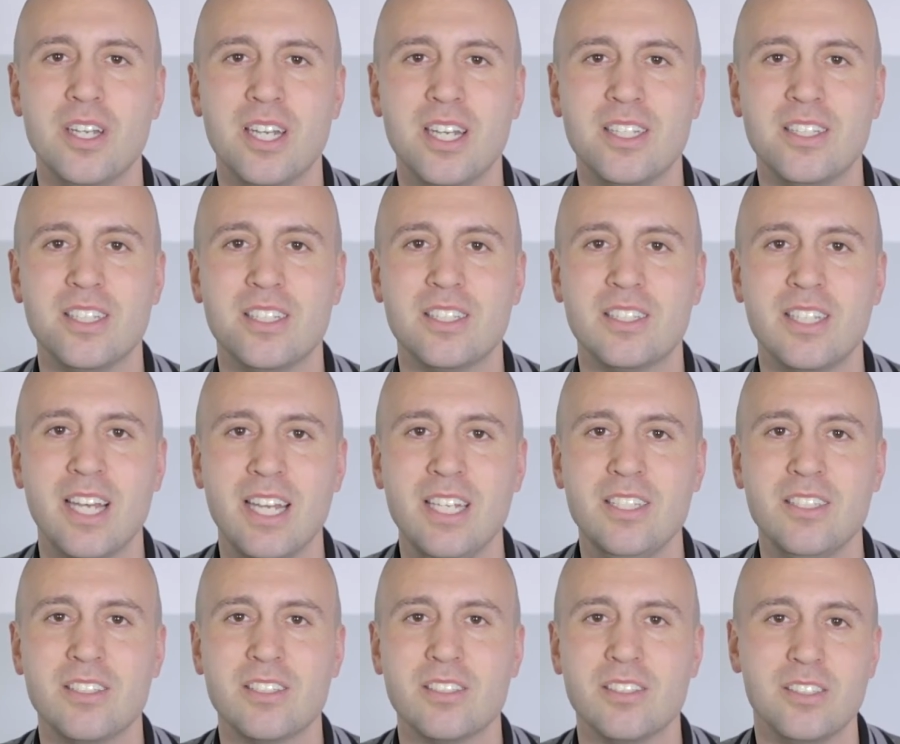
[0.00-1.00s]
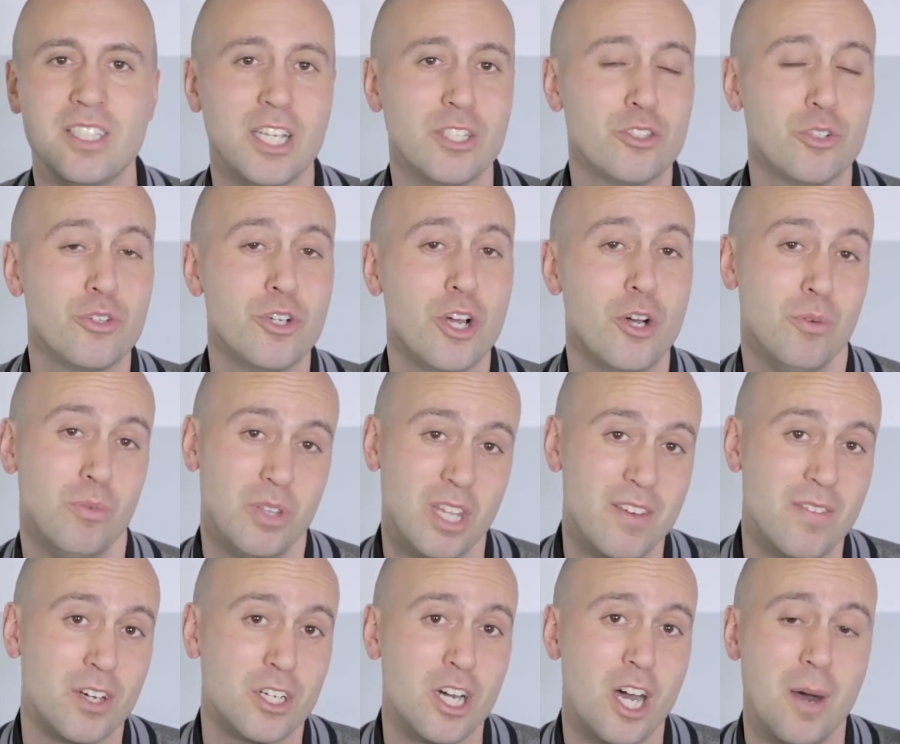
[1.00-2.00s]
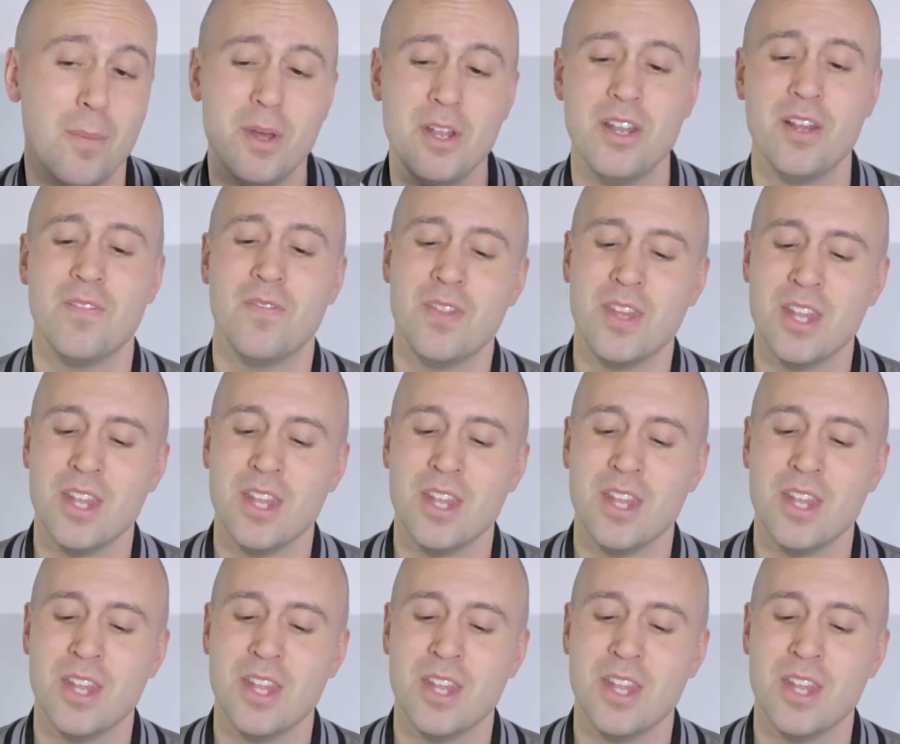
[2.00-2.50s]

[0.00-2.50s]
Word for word: in the States? Yes or no? Leave a comment.